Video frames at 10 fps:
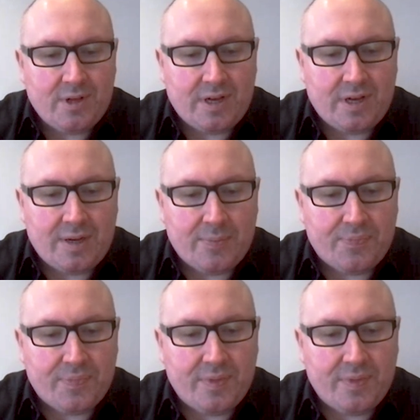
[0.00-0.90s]

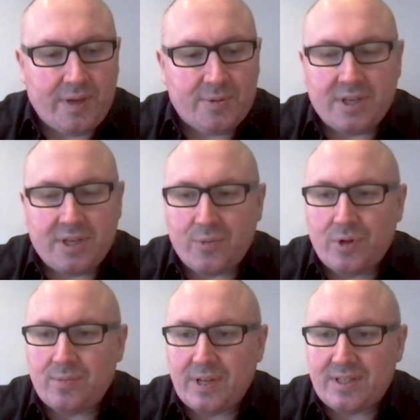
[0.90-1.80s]
I was saying,
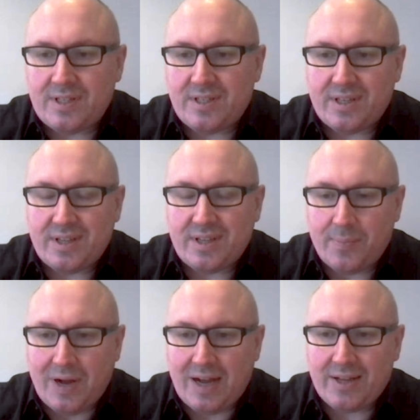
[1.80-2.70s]
well, let's take a
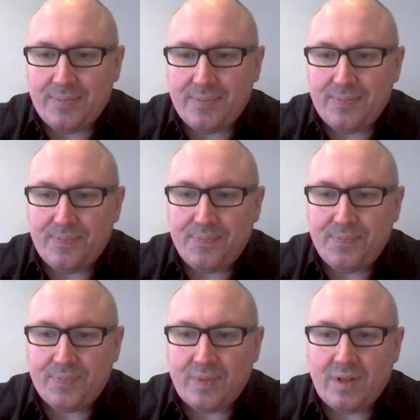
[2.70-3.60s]
step back
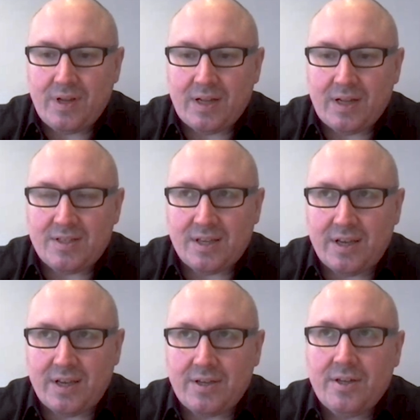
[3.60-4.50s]
and
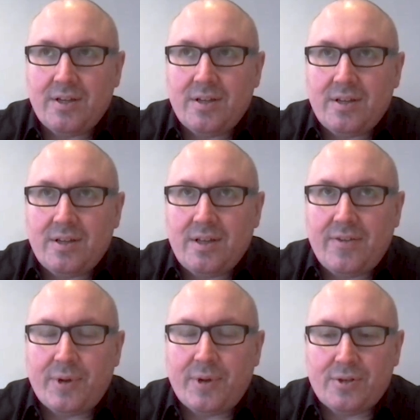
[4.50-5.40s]
say,
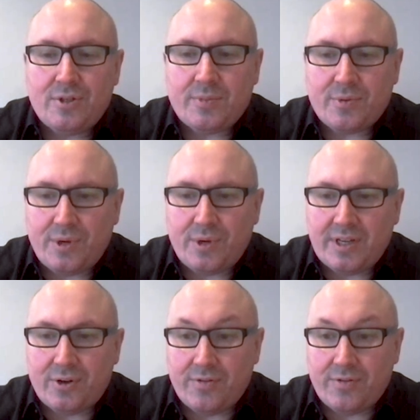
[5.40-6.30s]
if we can do something really
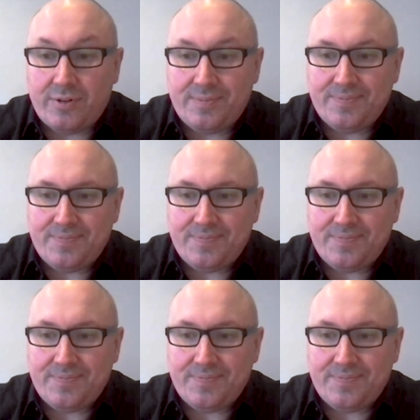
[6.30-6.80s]
novel,